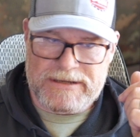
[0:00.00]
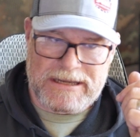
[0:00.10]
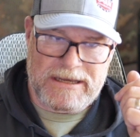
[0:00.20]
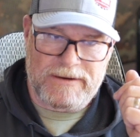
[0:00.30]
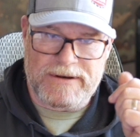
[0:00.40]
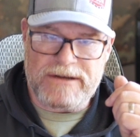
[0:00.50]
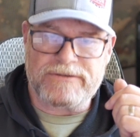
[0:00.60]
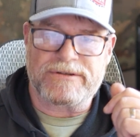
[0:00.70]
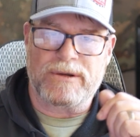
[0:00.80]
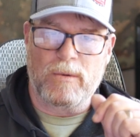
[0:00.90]
and I get an
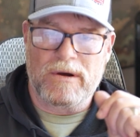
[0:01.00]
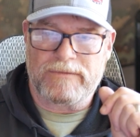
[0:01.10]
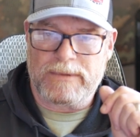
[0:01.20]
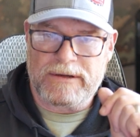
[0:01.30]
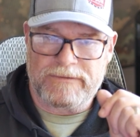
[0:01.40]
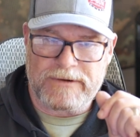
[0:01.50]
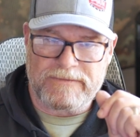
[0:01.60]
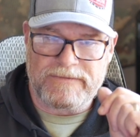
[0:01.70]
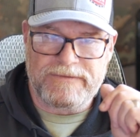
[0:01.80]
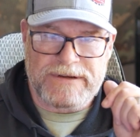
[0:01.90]
interesting one from my good
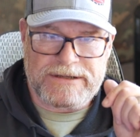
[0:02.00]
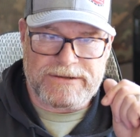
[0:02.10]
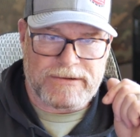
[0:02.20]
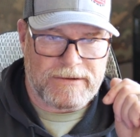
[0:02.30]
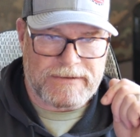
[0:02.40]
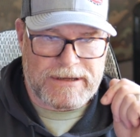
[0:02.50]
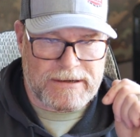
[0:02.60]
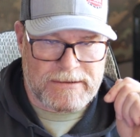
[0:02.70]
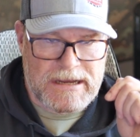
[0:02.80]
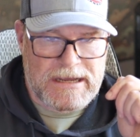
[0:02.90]
friend Victor over
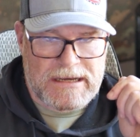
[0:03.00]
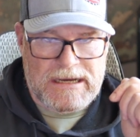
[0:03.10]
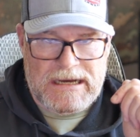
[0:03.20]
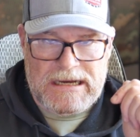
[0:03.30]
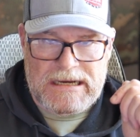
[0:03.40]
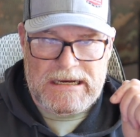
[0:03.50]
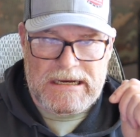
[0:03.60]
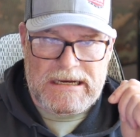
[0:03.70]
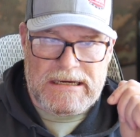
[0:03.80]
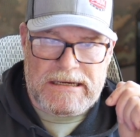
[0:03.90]
there.
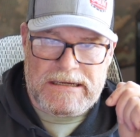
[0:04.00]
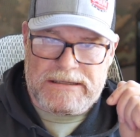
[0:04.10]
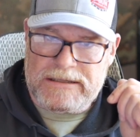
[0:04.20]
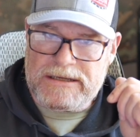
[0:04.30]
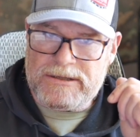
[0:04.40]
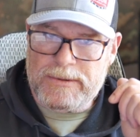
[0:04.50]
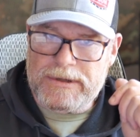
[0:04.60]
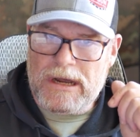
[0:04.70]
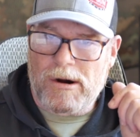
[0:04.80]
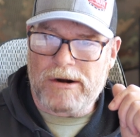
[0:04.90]
Uh, it's a link to
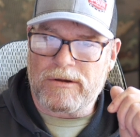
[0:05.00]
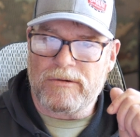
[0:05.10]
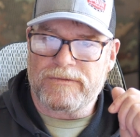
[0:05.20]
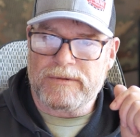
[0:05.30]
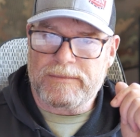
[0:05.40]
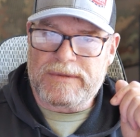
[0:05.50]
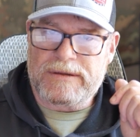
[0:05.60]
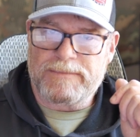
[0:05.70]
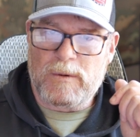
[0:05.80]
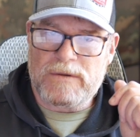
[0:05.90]
an article from
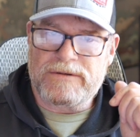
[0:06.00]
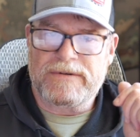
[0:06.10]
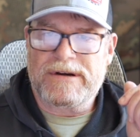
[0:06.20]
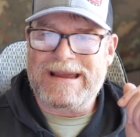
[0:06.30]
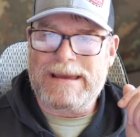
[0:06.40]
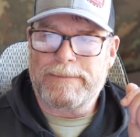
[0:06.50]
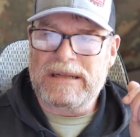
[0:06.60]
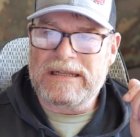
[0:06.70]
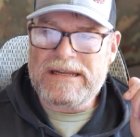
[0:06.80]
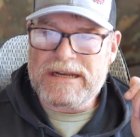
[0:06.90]
the boys over there at
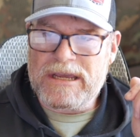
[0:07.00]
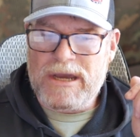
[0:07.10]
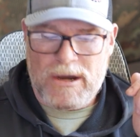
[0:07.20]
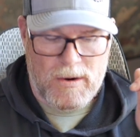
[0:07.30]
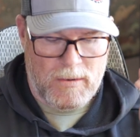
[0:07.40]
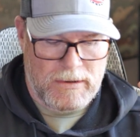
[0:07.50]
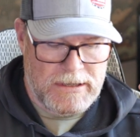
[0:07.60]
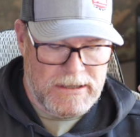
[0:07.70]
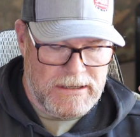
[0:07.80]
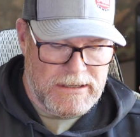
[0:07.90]
Politico.
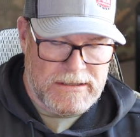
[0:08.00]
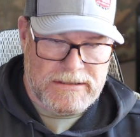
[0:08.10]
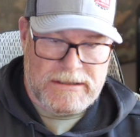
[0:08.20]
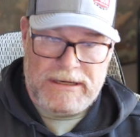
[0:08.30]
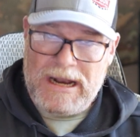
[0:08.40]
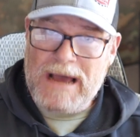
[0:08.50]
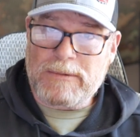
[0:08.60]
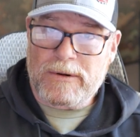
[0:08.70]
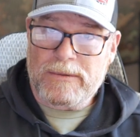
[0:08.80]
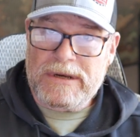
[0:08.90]
And I'm
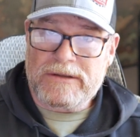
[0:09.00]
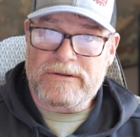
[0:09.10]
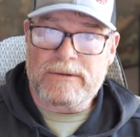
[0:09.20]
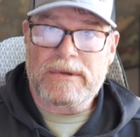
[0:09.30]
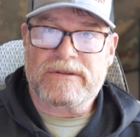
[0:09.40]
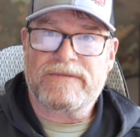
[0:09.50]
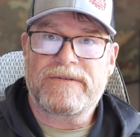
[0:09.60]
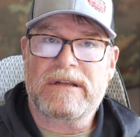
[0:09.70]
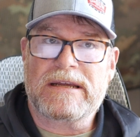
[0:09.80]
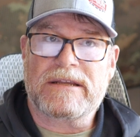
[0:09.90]
going to read it to you because I
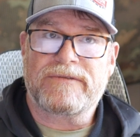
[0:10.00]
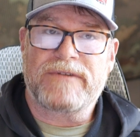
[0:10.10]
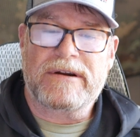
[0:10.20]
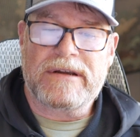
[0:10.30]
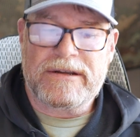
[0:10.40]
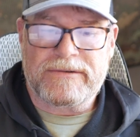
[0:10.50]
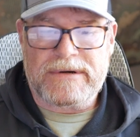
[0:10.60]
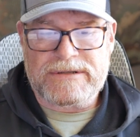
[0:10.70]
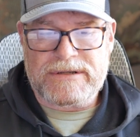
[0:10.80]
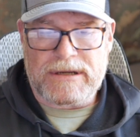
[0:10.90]
feel like it's very
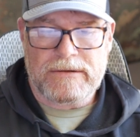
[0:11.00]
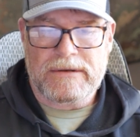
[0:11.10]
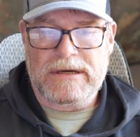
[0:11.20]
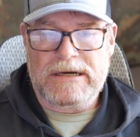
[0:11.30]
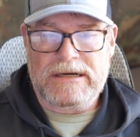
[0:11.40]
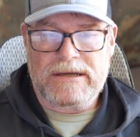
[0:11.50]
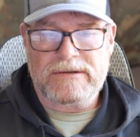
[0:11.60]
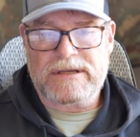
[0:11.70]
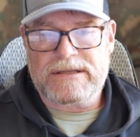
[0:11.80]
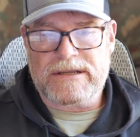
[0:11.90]
interesting. Uh, it
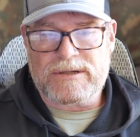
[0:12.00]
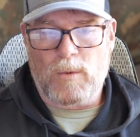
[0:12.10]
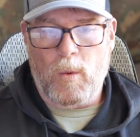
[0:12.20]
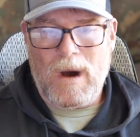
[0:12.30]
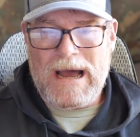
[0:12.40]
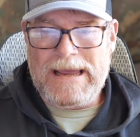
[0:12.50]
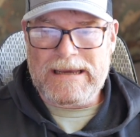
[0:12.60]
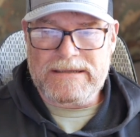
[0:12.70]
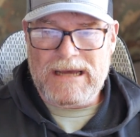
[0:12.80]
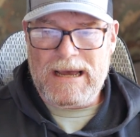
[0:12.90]
goes like this Why
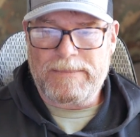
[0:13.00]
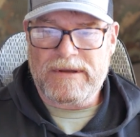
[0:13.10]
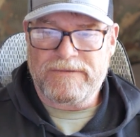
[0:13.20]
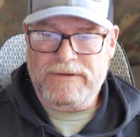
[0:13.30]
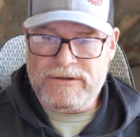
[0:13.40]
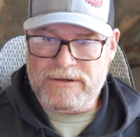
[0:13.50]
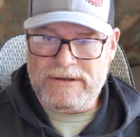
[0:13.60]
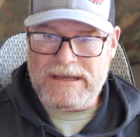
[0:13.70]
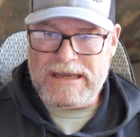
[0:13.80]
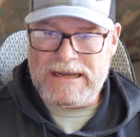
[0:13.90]
a top
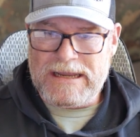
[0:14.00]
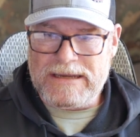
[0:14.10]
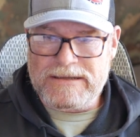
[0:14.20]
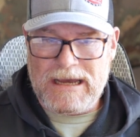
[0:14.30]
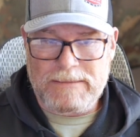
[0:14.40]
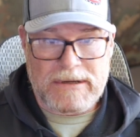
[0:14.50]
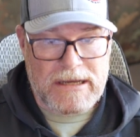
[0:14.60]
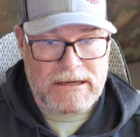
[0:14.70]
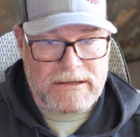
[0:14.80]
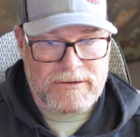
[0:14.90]
official at a top
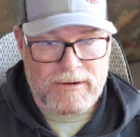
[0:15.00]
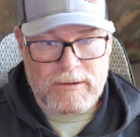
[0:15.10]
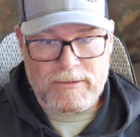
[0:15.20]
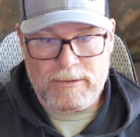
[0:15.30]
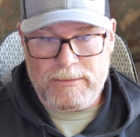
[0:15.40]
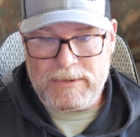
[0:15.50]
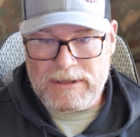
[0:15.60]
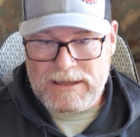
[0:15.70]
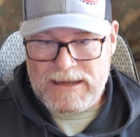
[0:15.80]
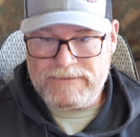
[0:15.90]
gun control group
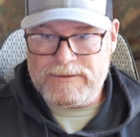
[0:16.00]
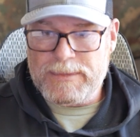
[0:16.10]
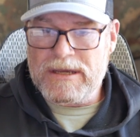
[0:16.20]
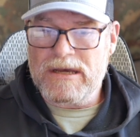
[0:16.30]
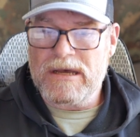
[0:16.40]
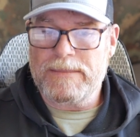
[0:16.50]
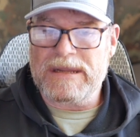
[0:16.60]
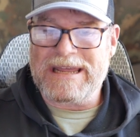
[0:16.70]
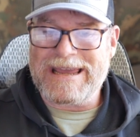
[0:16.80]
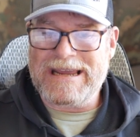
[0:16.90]
left to become
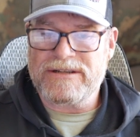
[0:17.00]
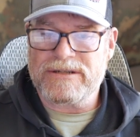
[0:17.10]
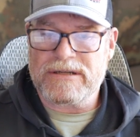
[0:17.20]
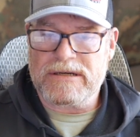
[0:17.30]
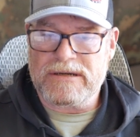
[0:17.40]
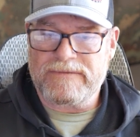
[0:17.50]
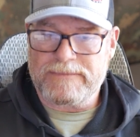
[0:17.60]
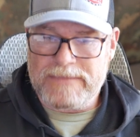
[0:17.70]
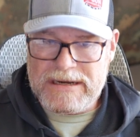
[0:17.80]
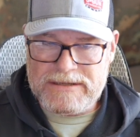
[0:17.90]
an agent of
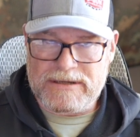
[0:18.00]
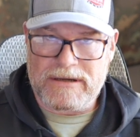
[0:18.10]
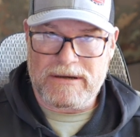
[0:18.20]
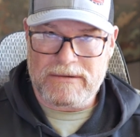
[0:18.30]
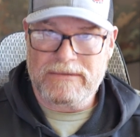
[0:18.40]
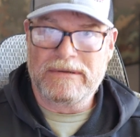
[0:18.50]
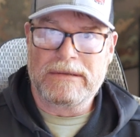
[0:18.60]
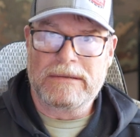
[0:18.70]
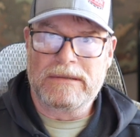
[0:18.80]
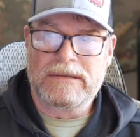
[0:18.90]
Mexico.
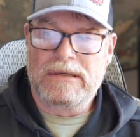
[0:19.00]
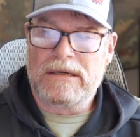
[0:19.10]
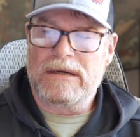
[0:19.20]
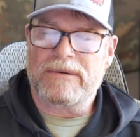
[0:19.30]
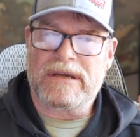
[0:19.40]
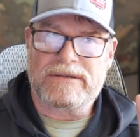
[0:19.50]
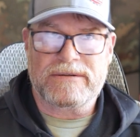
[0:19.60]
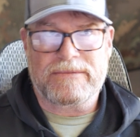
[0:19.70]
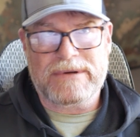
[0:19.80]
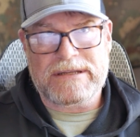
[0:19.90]
Okay, so
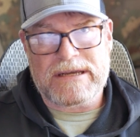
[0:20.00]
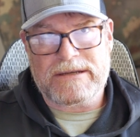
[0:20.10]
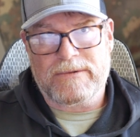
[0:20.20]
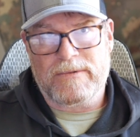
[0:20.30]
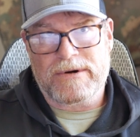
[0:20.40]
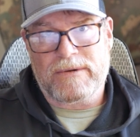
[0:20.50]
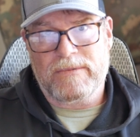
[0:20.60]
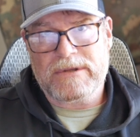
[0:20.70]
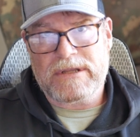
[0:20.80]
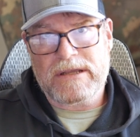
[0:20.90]
you read that and you're wondering
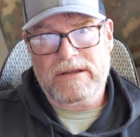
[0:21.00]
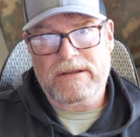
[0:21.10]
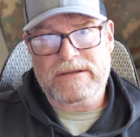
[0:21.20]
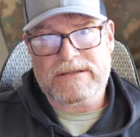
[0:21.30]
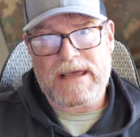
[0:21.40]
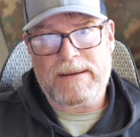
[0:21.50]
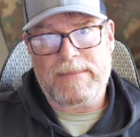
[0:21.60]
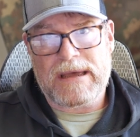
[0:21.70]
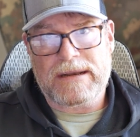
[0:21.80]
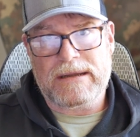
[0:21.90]
what the hell is that
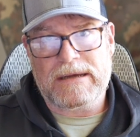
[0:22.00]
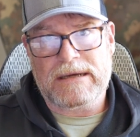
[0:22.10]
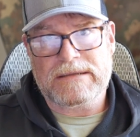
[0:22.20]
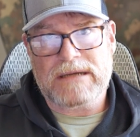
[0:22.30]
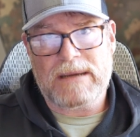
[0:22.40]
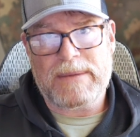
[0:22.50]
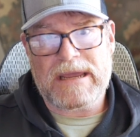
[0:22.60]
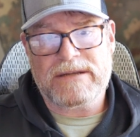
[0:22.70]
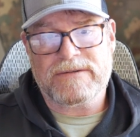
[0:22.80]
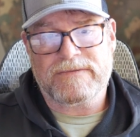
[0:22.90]
about? Uh, top
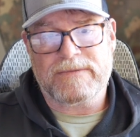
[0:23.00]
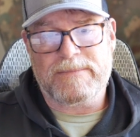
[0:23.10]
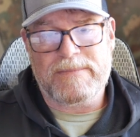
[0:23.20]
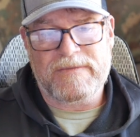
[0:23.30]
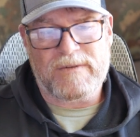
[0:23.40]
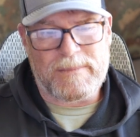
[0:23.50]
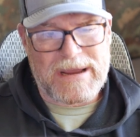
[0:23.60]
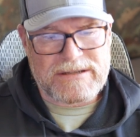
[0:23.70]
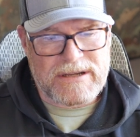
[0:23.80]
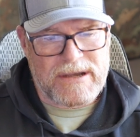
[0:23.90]
agent from for
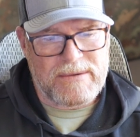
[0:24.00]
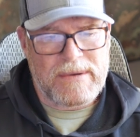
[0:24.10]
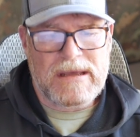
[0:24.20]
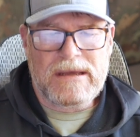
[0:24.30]
Mexico.